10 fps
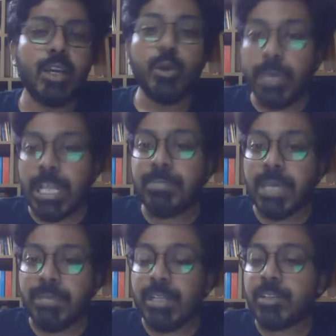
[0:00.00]
Will I be
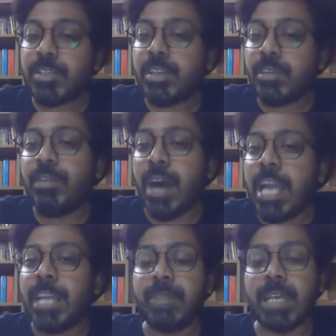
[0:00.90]
able to
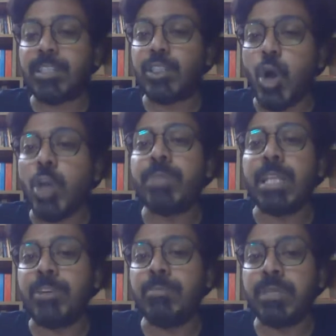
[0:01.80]
survive as normal
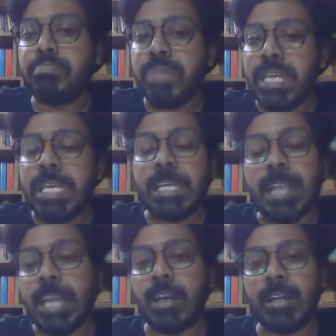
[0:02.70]
human being
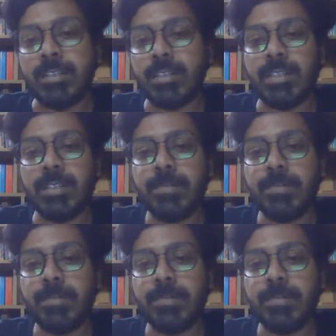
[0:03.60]
like others?